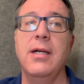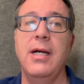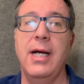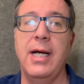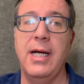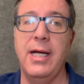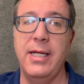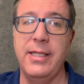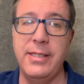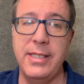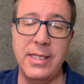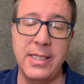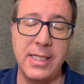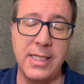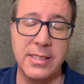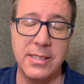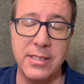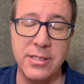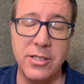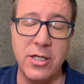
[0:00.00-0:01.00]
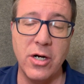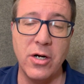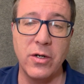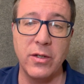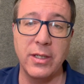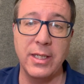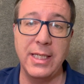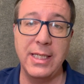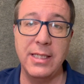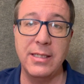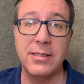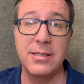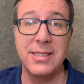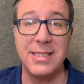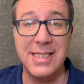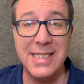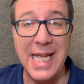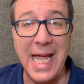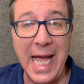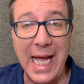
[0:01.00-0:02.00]
uh, didn't necessarily
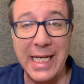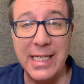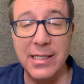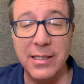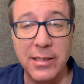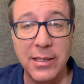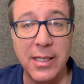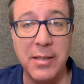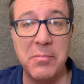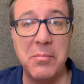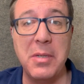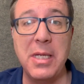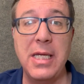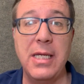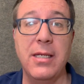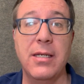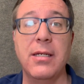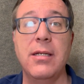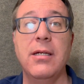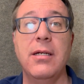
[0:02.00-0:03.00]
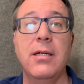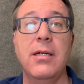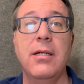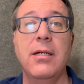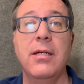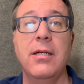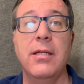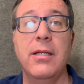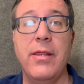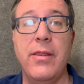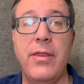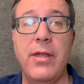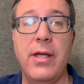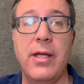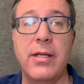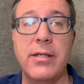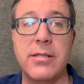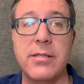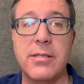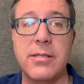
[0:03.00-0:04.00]
technically mean
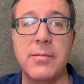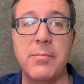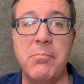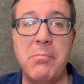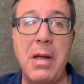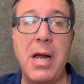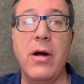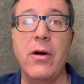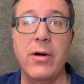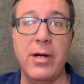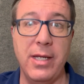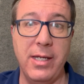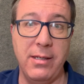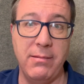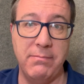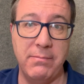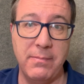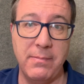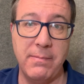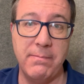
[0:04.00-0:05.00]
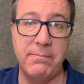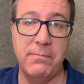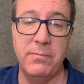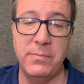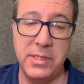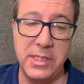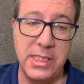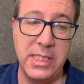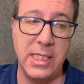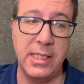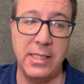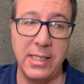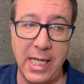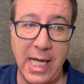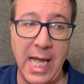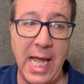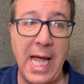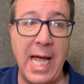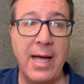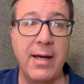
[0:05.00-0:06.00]
that Mary didn't
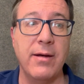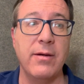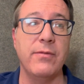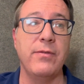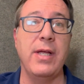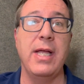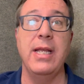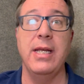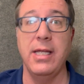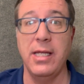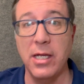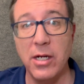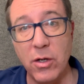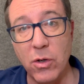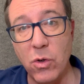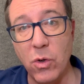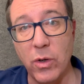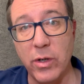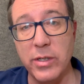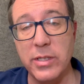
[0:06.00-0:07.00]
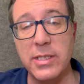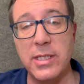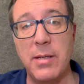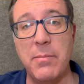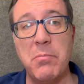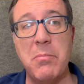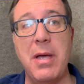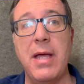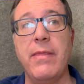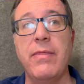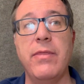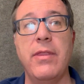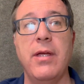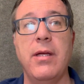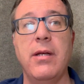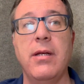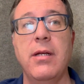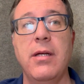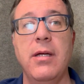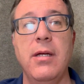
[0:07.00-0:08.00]
have any intercourse, it meant
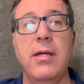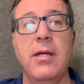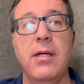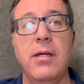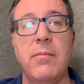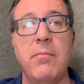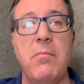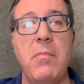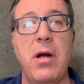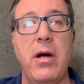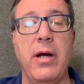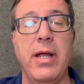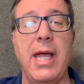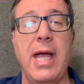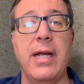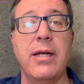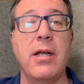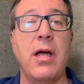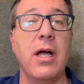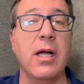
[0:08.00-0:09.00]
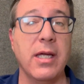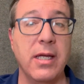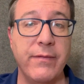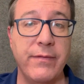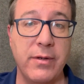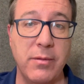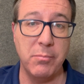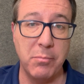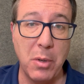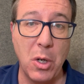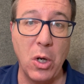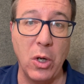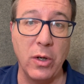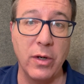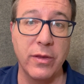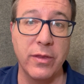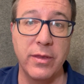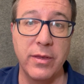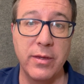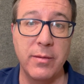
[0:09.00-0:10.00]
that Mary had not given
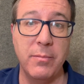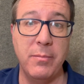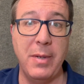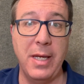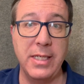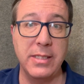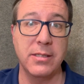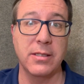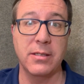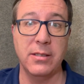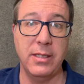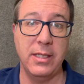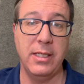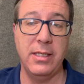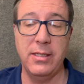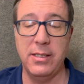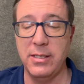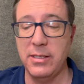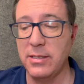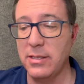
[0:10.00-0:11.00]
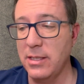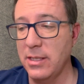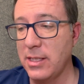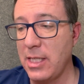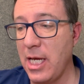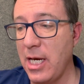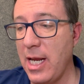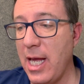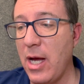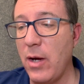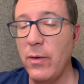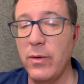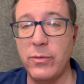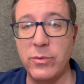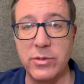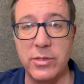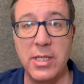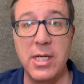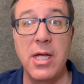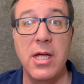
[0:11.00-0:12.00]
birth, basically, is kind of how it
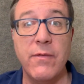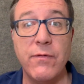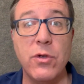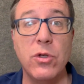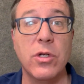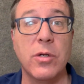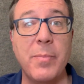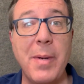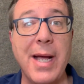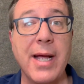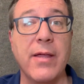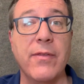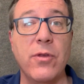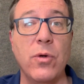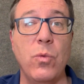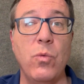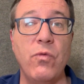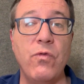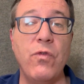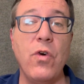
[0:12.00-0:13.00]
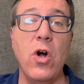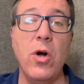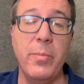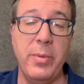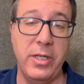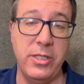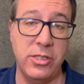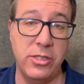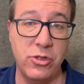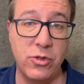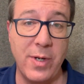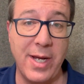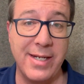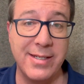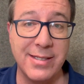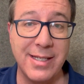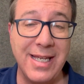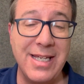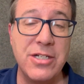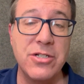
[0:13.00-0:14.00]
was. If you look back at the verbiage and
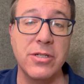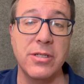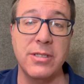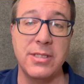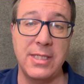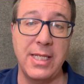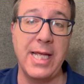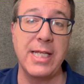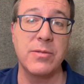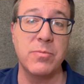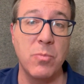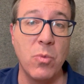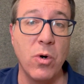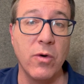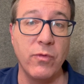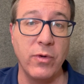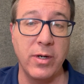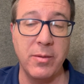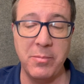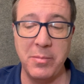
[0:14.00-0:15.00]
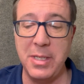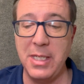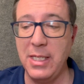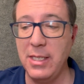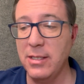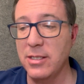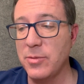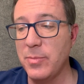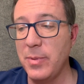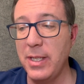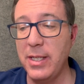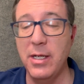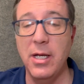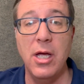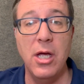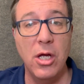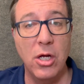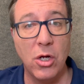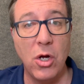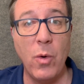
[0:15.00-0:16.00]
translations, that's more of what it means. But
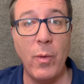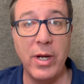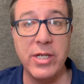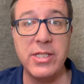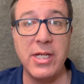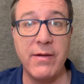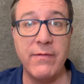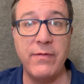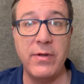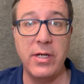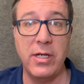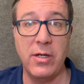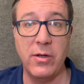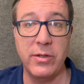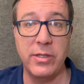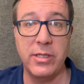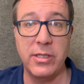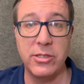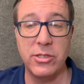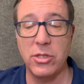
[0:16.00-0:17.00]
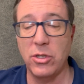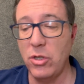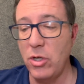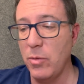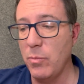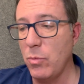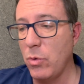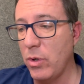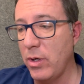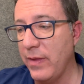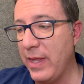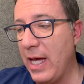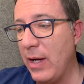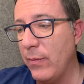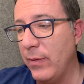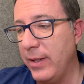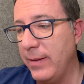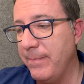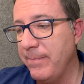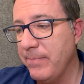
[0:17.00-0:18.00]
go watch that video to, to learn more on that
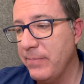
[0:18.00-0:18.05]
one.